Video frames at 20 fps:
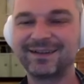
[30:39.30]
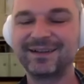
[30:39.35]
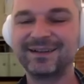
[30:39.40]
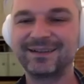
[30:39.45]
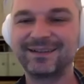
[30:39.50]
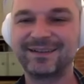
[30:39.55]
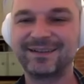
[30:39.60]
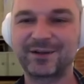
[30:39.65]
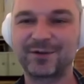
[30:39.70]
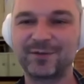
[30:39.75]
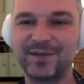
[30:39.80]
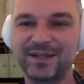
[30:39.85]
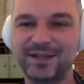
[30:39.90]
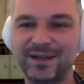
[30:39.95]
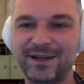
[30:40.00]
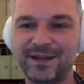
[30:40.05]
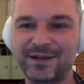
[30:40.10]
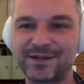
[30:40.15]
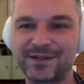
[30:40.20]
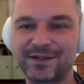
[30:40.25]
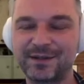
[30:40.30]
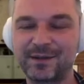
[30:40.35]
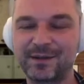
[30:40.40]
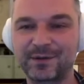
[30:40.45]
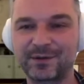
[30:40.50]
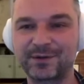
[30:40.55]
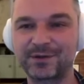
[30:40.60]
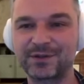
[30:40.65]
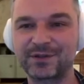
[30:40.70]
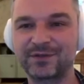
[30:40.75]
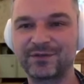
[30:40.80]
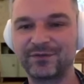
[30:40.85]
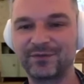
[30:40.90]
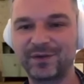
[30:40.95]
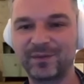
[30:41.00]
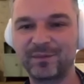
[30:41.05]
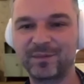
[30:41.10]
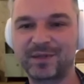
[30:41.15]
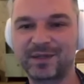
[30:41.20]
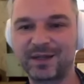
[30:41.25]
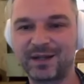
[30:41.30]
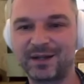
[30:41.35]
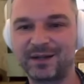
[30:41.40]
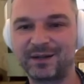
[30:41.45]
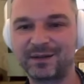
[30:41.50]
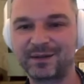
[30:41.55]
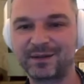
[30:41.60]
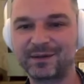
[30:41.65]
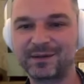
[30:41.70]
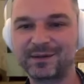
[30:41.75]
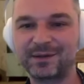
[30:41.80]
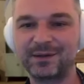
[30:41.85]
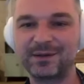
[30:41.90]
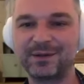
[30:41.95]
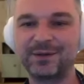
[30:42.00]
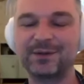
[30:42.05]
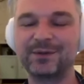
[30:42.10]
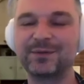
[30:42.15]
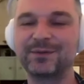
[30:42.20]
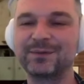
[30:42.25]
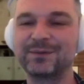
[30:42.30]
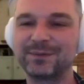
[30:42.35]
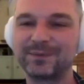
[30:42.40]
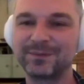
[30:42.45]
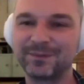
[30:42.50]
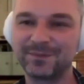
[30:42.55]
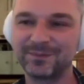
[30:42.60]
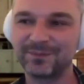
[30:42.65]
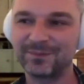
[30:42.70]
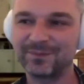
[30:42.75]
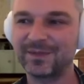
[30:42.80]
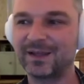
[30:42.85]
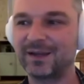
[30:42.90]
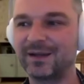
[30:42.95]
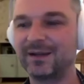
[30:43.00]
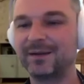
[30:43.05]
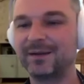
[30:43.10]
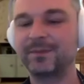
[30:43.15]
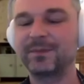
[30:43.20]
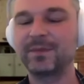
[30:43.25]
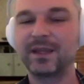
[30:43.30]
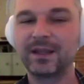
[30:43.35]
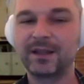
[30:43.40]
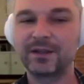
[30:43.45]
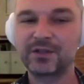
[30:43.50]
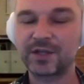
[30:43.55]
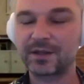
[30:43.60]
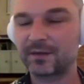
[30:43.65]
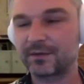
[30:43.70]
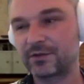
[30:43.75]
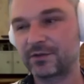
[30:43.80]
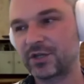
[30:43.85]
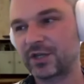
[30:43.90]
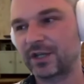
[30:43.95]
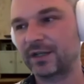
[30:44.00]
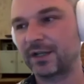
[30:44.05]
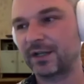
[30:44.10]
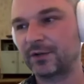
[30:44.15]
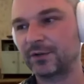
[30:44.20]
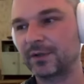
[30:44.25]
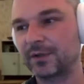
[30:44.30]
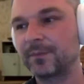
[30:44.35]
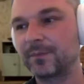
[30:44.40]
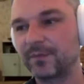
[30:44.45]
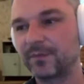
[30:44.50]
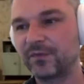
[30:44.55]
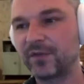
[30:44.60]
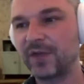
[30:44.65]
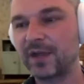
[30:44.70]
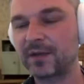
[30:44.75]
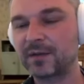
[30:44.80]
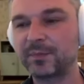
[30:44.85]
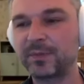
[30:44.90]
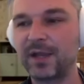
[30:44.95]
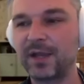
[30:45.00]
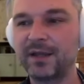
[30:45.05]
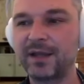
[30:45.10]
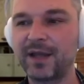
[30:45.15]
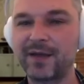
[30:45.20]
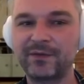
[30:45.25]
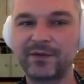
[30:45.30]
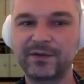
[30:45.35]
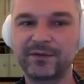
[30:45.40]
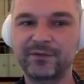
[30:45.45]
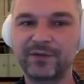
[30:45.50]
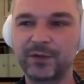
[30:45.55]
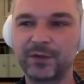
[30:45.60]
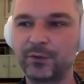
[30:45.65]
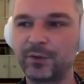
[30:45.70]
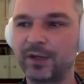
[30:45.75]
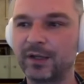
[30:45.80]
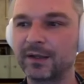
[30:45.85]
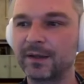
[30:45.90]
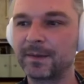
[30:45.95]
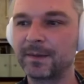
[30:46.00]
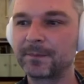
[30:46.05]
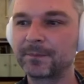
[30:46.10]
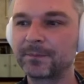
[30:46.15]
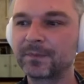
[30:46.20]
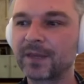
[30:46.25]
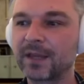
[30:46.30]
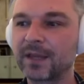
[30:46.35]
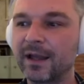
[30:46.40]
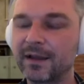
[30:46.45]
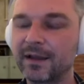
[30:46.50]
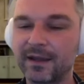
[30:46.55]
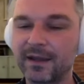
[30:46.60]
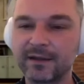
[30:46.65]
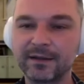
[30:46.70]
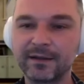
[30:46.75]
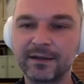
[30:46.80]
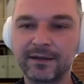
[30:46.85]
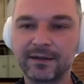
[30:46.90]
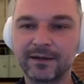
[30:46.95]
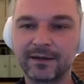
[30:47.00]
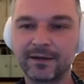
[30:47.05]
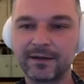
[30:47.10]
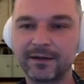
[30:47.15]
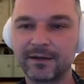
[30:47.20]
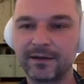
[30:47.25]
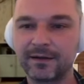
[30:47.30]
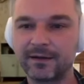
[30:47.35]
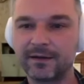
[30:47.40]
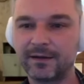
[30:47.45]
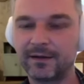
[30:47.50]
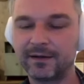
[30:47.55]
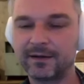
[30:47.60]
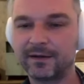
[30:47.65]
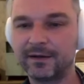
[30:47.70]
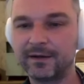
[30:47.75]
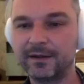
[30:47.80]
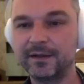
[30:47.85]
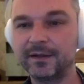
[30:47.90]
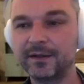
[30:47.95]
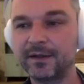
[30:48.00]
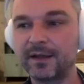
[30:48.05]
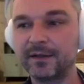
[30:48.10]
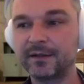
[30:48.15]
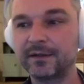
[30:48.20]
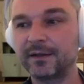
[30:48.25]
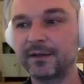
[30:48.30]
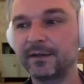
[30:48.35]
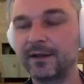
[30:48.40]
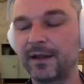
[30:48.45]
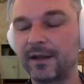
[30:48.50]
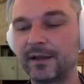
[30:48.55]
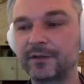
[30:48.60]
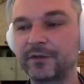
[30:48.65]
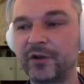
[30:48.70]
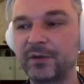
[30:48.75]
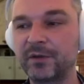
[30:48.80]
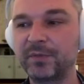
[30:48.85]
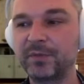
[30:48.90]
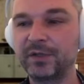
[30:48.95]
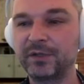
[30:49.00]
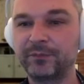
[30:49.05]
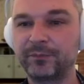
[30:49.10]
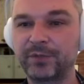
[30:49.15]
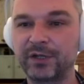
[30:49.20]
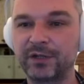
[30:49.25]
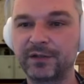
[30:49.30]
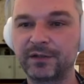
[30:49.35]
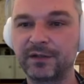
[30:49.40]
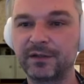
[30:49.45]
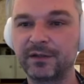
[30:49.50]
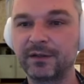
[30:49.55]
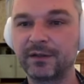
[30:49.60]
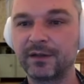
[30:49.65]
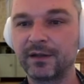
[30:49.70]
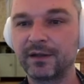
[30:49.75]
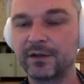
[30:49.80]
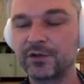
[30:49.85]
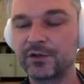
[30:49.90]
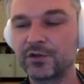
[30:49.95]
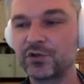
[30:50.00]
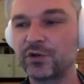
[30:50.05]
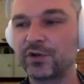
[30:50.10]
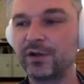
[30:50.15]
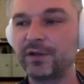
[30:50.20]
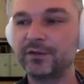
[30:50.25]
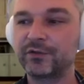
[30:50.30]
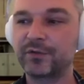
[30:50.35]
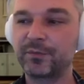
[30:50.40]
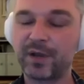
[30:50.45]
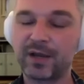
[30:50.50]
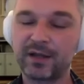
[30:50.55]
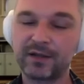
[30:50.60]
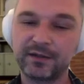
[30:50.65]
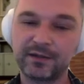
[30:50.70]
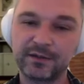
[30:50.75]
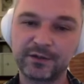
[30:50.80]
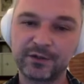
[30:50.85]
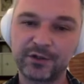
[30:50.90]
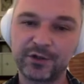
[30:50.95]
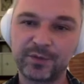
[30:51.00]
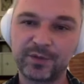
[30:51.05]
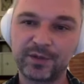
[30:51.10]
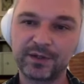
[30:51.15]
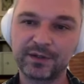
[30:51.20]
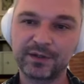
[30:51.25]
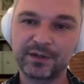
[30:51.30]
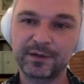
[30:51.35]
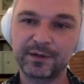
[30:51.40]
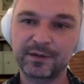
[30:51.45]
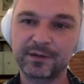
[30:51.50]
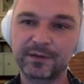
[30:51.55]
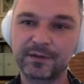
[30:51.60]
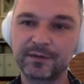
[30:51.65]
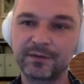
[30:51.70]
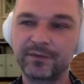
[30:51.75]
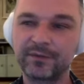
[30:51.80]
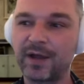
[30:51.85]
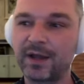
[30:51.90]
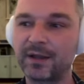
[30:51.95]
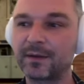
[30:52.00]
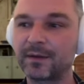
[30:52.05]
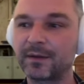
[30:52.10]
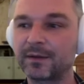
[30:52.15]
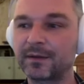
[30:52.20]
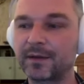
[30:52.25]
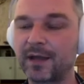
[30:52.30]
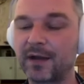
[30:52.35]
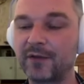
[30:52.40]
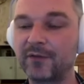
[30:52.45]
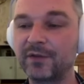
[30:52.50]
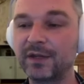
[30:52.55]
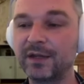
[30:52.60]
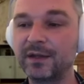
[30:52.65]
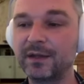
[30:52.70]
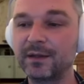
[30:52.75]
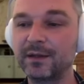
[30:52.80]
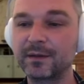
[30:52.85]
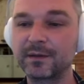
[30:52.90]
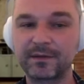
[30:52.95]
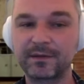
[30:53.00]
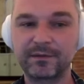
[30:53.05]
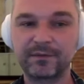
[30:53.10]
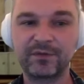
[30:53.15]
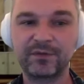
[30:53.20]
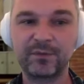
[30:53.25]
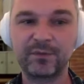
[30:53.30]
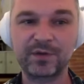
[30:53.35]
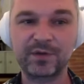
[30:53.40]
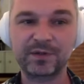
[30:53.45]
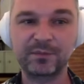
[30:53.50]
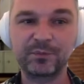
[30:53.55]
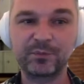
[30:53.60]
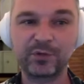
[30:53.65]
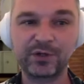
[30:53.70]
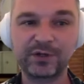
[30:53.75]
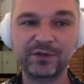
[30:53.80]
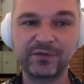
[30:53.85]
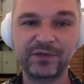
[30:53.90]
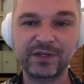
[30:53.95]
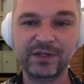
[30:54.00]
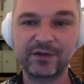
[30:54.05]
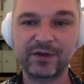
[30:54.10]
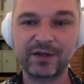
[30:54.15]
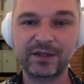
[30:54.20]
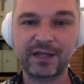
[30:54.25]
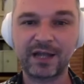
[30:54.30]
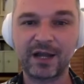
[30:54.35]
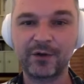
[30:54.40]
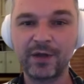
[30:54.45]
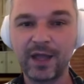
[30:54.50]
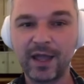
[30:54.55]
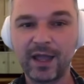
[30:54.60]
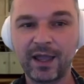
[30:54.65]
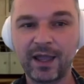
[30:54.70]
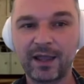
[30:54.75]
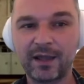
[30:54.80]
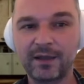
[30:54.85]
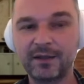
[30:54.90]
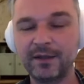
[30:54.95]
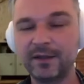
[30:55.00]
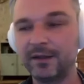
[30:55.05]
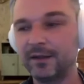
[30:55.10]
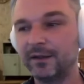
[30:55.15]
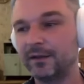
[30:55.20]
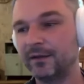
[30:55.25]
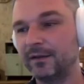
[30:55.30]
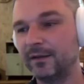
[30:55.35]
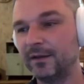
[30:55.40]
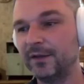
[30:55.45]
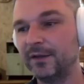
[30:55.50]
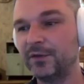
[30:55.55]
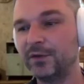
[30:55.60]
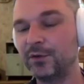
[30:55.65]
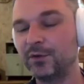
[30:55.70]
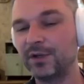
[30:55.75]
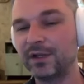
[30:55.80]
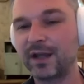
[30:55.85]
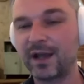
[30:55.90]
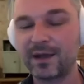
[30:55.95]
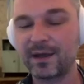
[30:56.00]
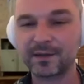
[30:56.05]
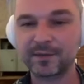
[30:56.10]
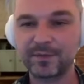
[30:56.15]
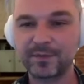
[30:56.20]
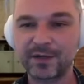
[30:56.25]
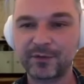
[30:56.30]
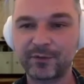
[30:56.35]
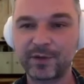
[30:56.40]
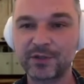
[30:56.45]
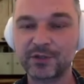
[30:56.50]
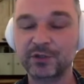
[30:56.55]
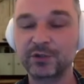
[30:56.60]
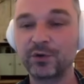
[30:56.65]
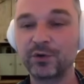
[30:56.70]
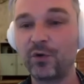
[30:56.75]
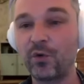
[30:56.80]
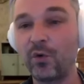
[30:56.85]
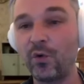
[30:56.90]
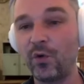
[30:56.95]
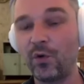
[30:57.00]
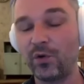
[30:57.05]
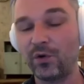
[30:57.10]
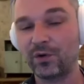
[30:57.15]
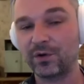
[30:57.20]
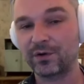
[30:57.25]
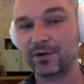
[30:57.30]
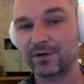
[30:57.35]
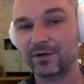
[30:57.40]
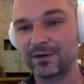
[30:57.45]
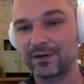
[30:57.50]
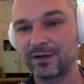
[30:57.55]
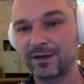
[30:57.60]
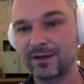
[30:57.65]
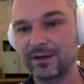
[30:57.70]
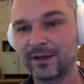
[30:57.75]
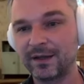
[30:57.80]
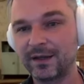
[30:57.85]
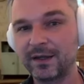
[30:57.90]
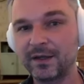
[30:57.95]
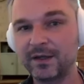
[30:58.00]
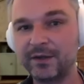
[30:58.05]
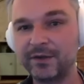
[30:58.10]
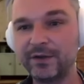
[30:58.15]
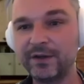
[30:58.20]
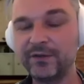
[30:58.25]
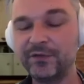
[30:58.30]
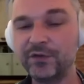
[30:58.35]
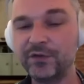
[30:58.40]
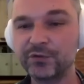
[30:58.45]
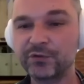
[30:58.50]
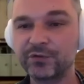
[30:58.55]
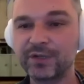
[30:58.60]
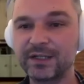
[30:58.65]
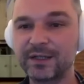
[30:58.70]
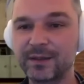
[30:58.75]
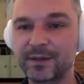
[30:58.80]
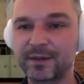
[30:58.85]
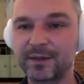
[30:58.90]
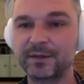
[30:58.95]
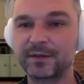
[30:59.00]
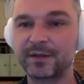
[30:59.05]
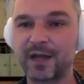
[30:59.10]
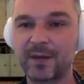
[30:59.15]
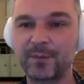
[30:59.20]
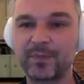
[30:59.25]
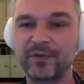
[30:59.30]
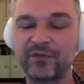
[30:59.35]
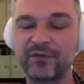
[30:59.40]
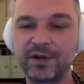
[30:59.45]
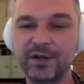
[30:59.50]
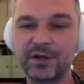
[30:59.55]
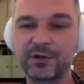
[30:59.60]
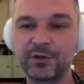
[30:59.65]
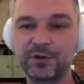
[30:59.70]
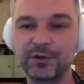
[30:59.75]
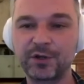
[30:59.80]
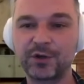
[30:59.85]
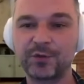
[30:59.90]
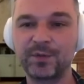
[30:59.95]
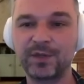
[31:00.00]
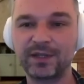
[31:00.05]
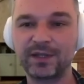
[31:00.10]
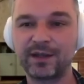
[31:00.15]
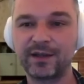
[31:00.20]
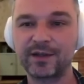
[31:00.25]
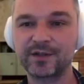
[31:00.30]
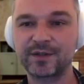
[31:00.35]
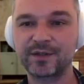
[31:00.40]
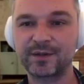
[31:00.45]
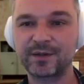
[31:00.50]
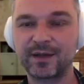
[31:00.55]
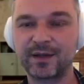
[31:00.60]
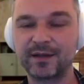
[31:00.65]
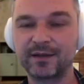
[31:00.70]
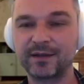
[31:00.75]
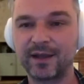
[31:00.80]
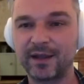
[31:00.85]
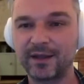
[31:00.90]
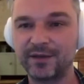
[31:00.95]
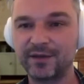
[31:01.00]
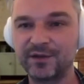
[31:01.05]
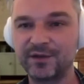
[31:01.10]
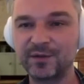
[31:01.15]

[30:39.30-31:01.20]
documentation search themselves. So just check it out. They explain everything very well. Again, in London and Great Britain, join Rebel and Global, because that stuff is the most important thing right now. And if you want to ask me a question, or if you really set up a very good documentation site and you